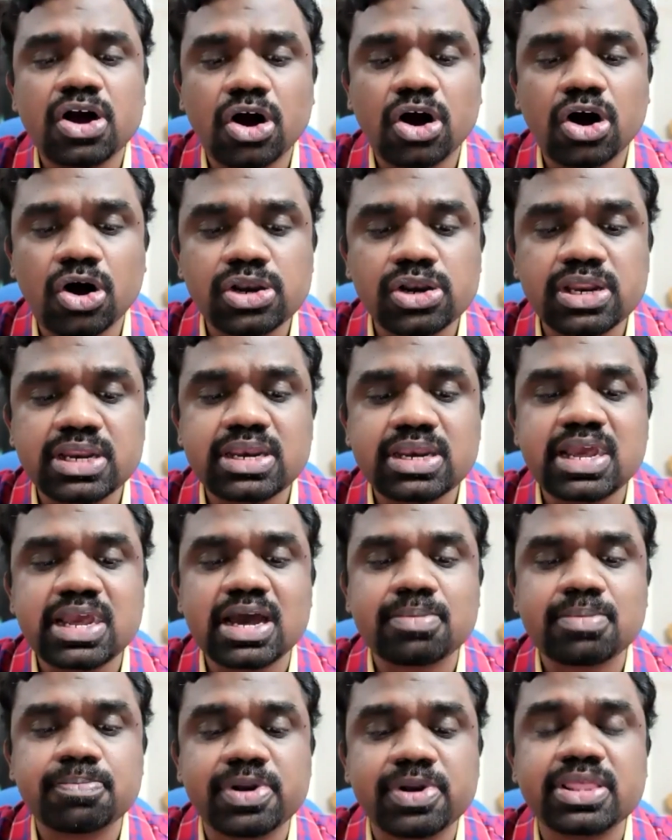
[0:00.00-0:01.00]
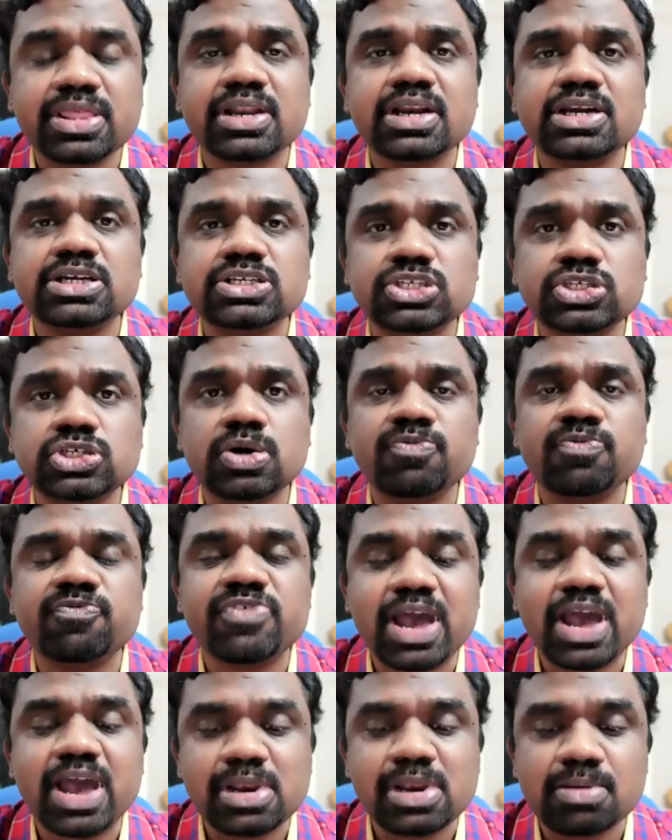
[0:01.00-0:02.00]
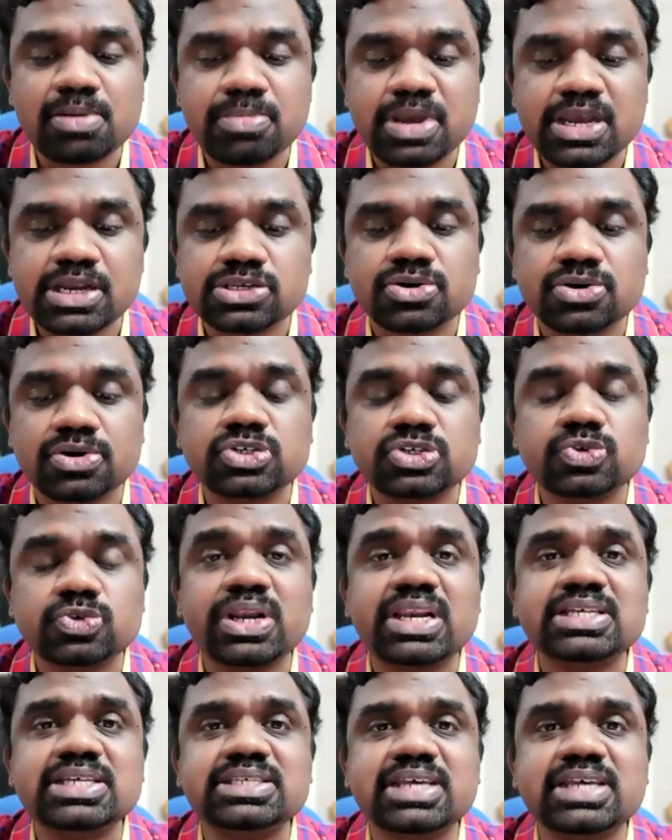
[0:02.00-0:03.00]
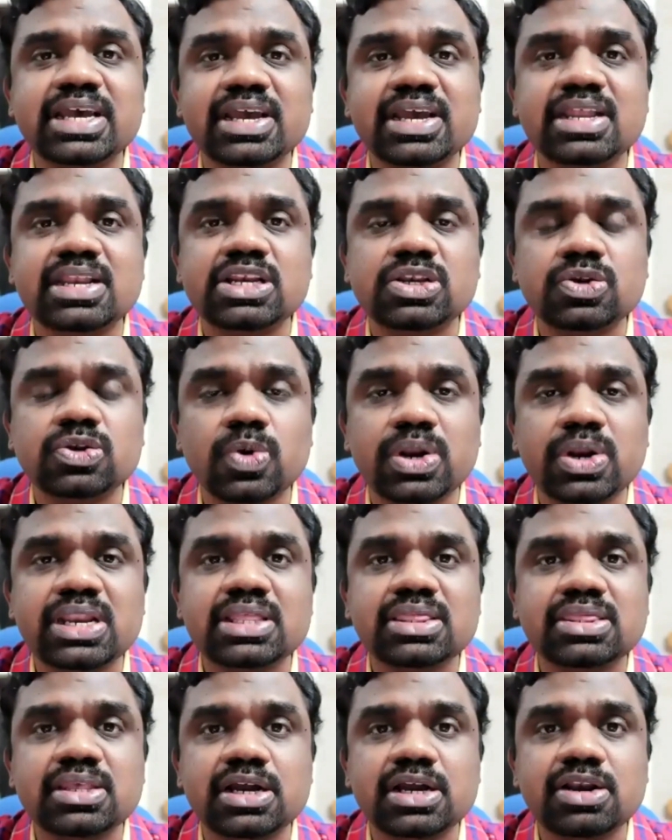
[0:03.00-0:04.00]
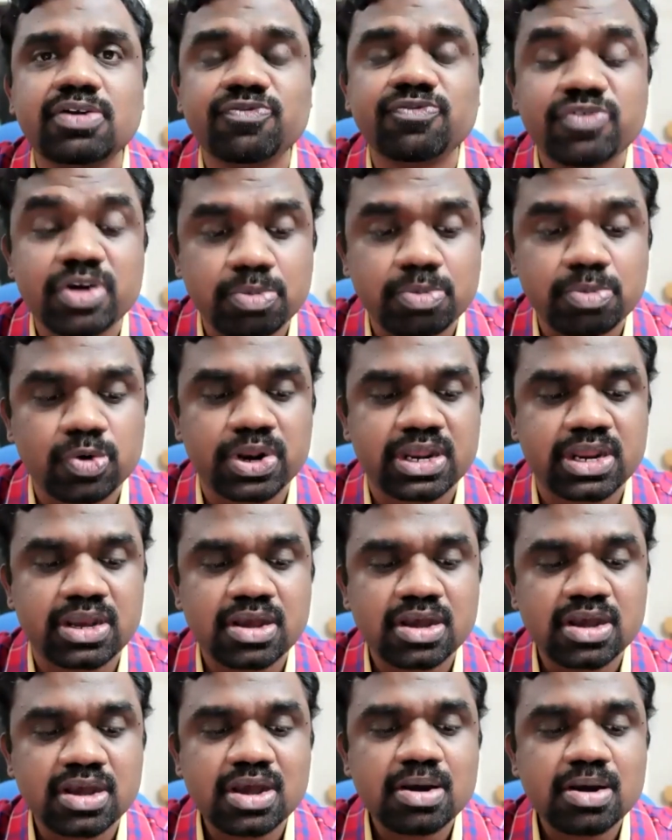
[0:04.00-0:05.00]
All India Brethren Zoom Family Meet on 22nd and 23rd February,